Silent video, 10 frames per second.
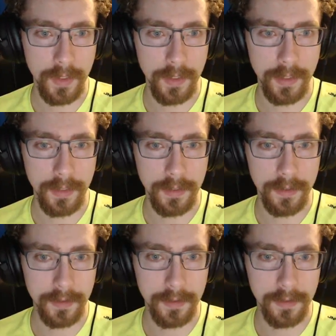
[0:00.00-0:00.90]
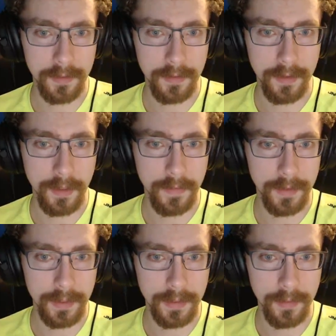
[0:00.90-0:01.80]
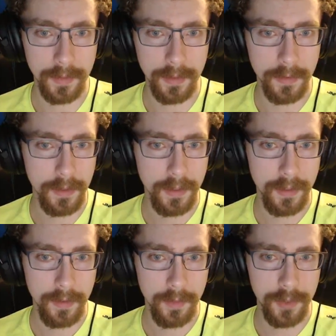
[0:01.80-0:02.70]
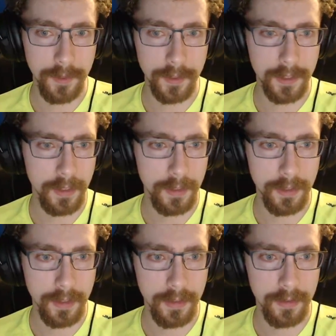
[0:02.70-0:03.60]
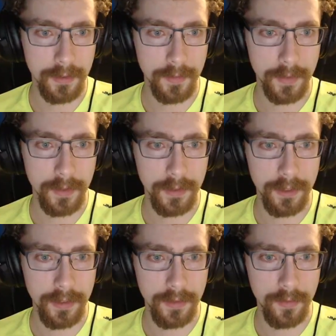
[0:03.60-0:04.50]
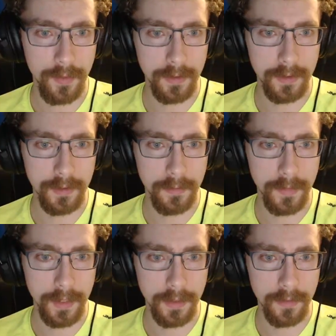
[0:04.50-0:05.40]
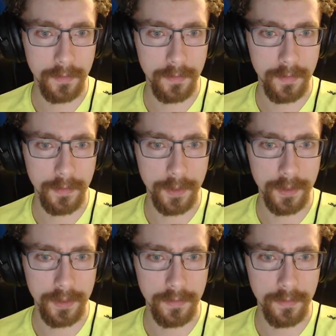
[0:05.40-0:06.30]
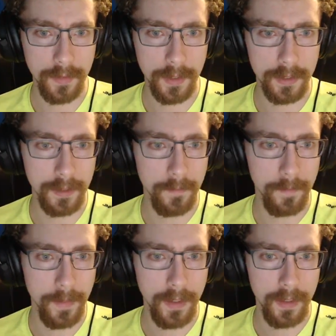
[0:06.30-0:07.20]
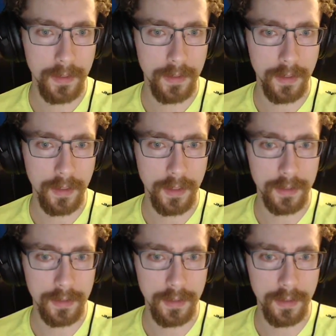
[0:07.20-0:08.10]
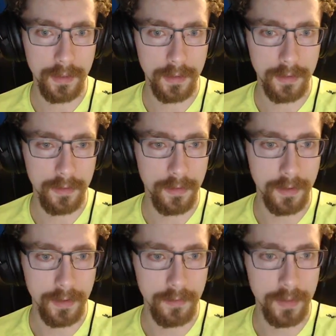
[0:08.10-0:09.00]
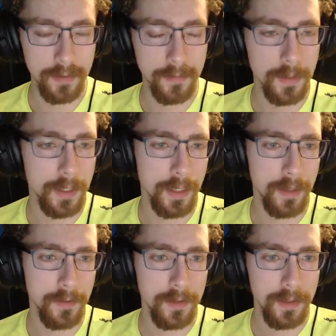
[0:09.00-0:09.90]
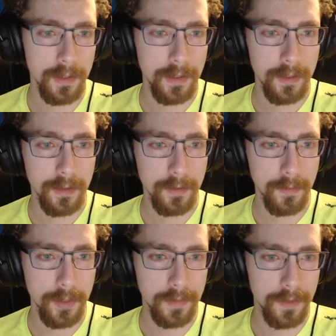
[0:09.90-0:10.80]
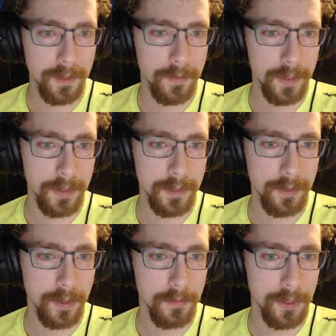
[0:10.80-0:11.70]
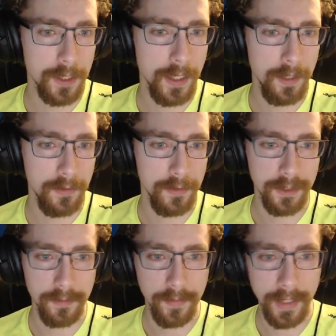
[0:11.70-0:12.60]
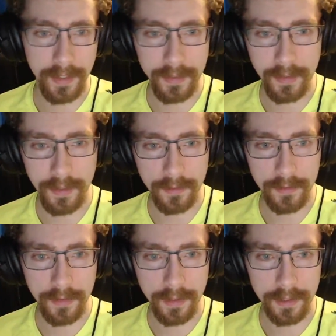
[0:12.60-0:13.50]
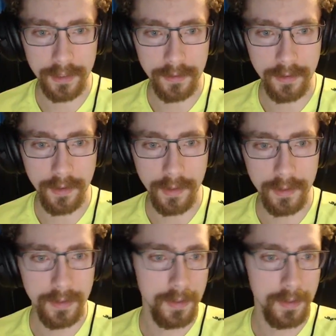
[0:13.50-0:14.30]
got an article, I'll have it linked down below. Bush breaks silence on Trump urges welcoming immigration policy. That's the URL bit, but anyhow. Bush versus President Trump's terrorism ban, I guess I'll call it.